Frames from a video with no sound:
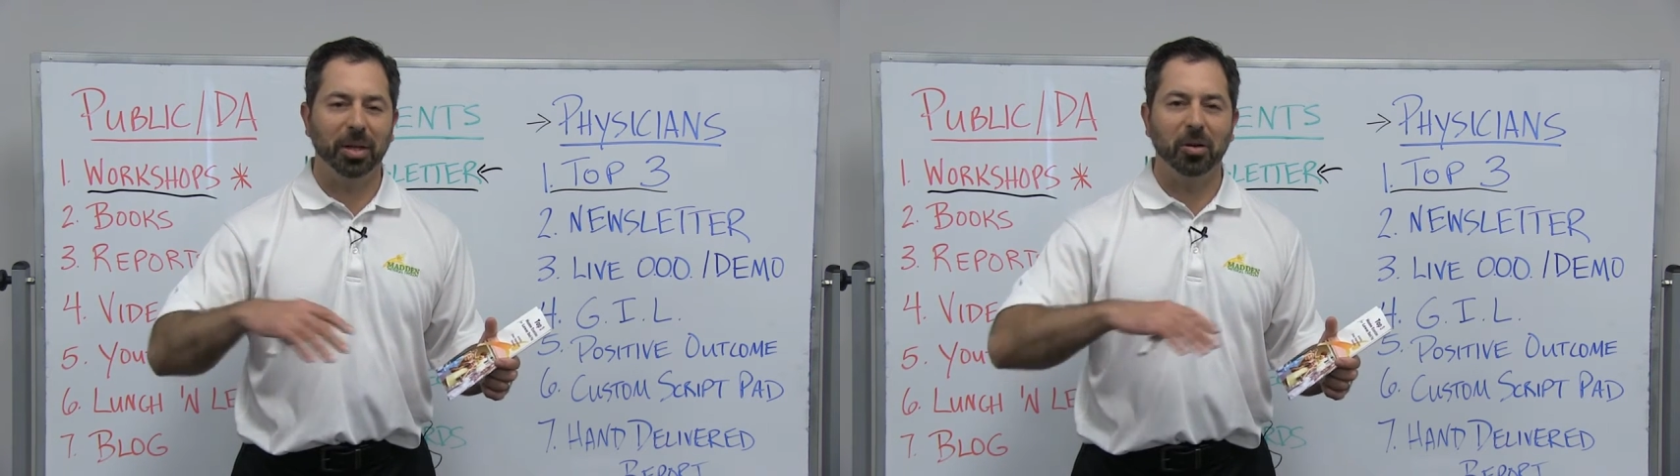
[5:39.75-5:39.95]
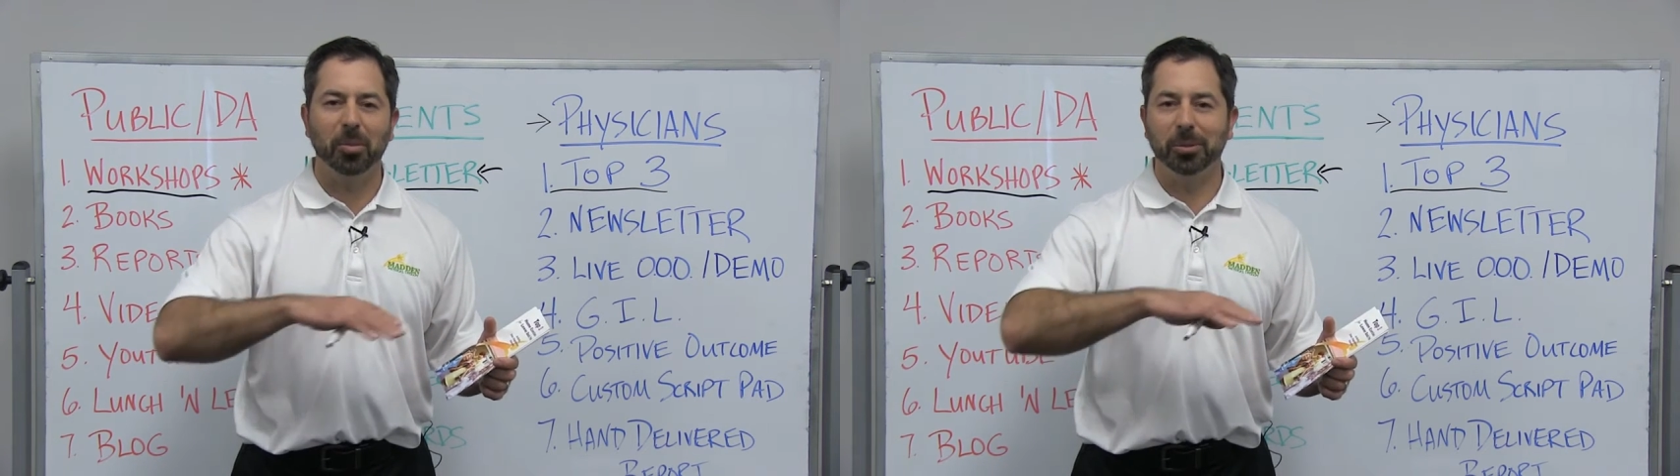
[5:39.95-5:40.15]

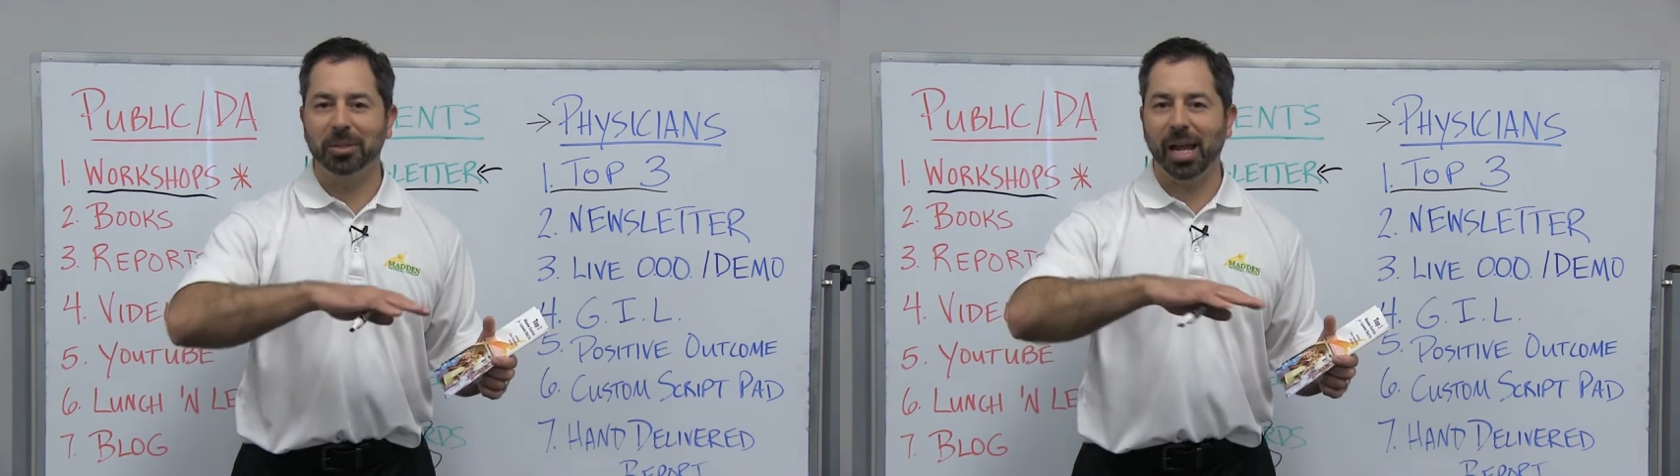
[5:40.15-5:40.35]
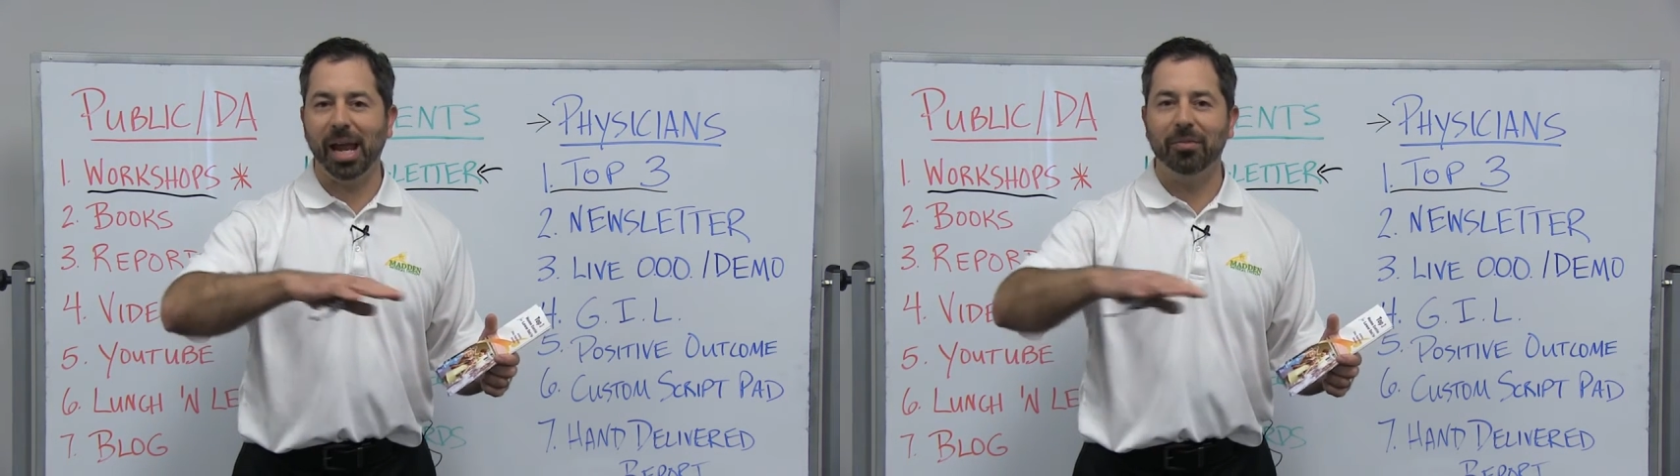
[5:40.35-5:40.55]
Like
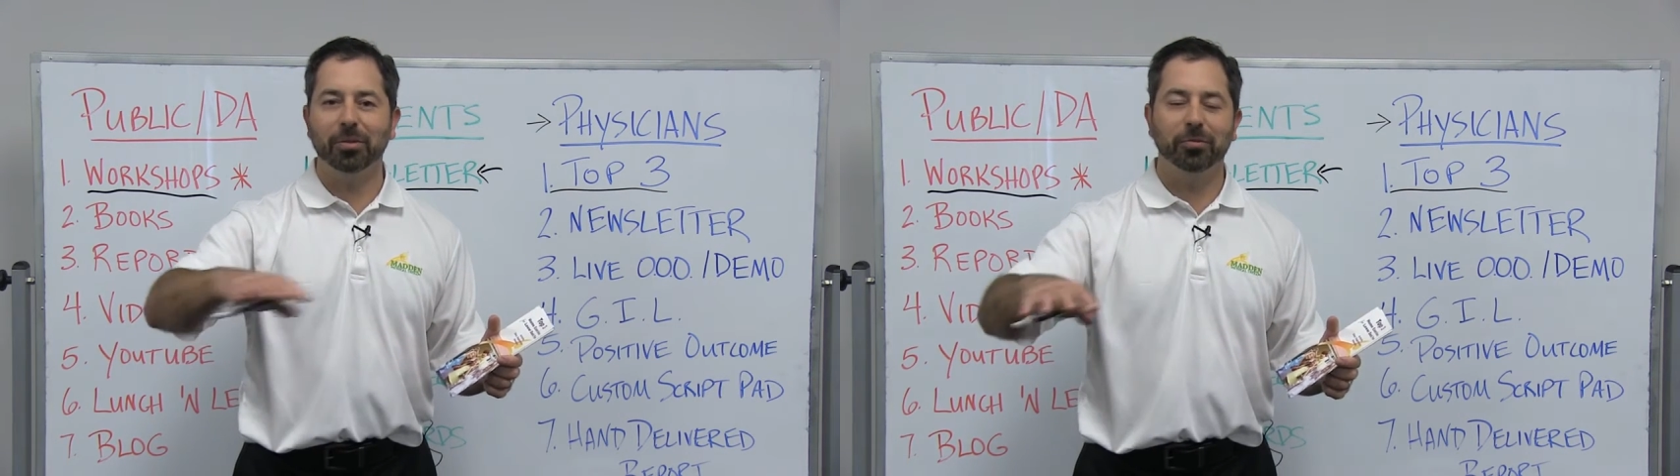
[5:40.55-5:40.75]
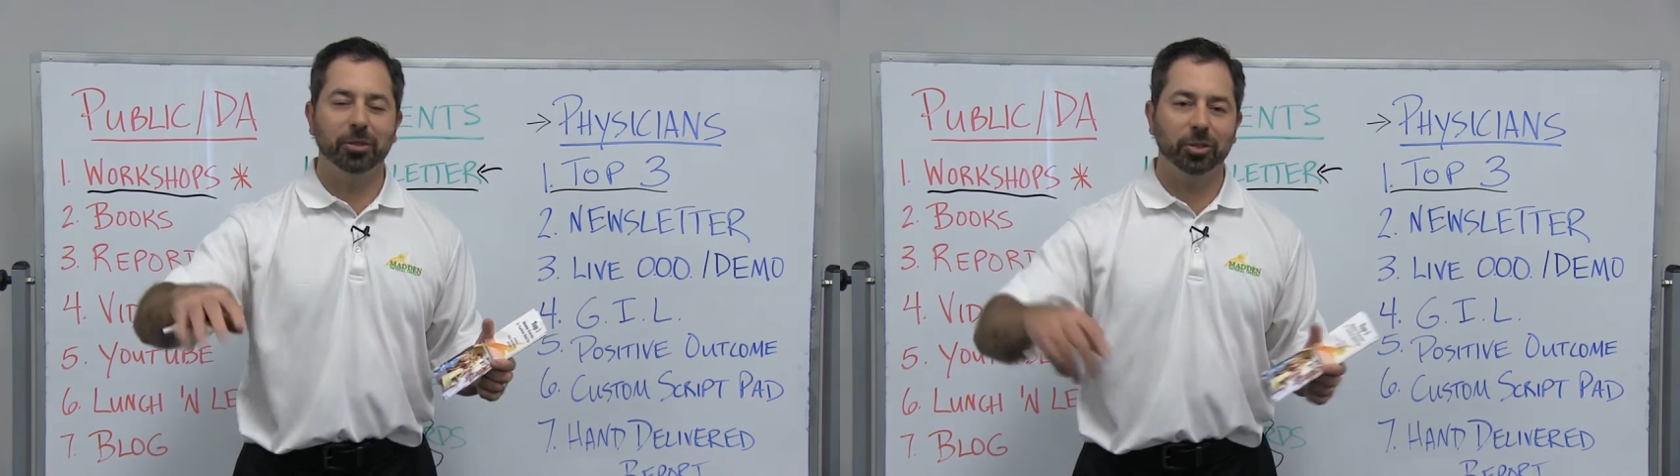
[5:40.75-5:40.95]
almost
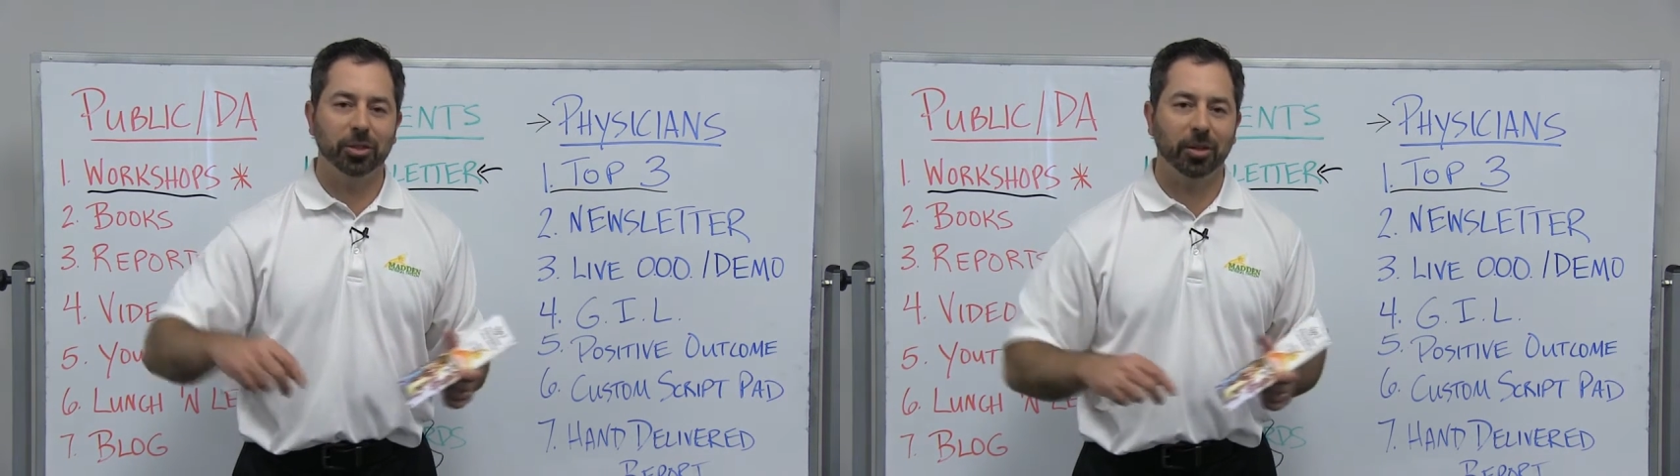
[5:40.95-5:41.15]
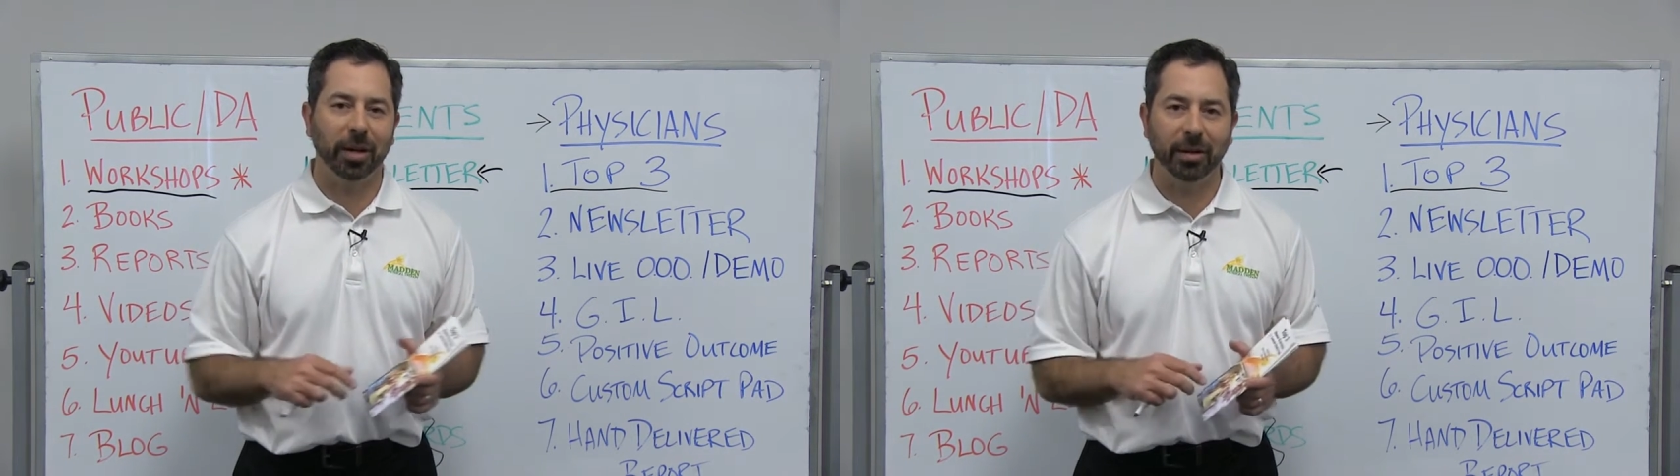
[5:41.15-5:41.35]
every
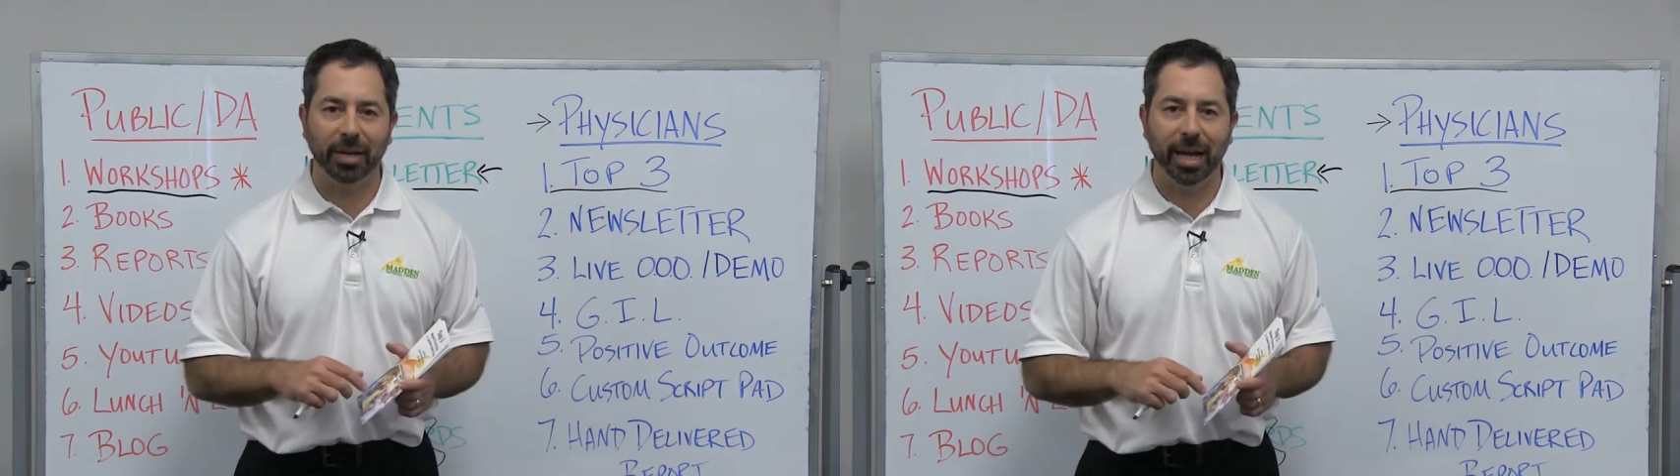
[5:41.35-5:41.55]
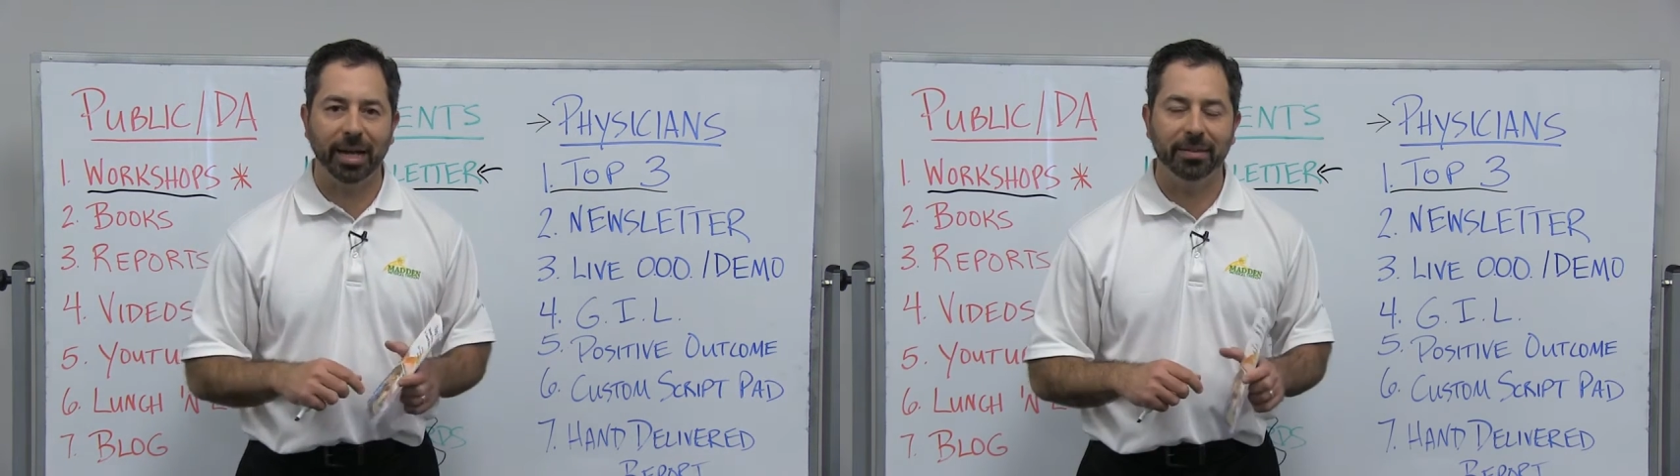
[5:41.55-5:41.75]
physician in our
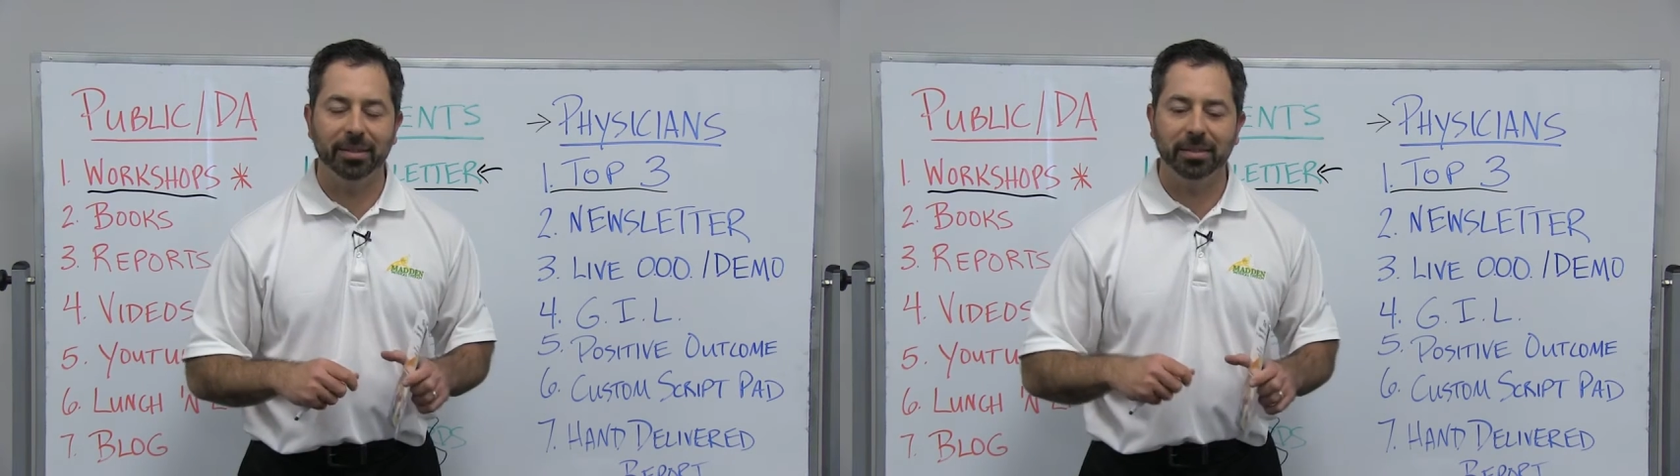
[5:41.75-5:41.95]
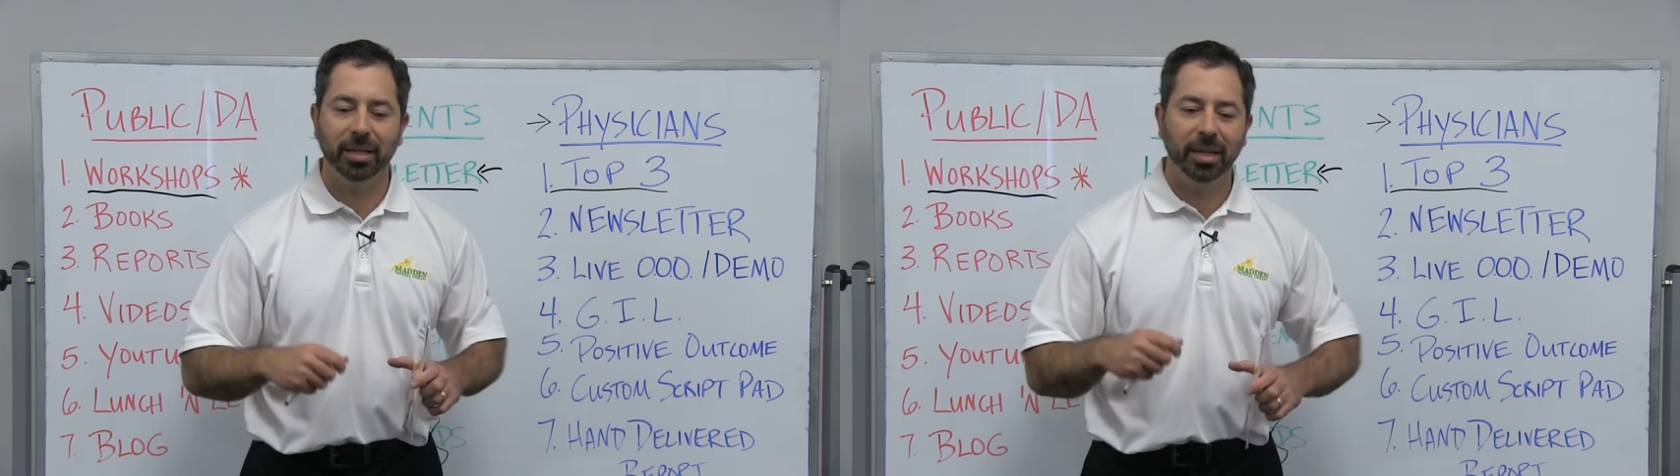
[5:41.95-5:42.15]
area had this,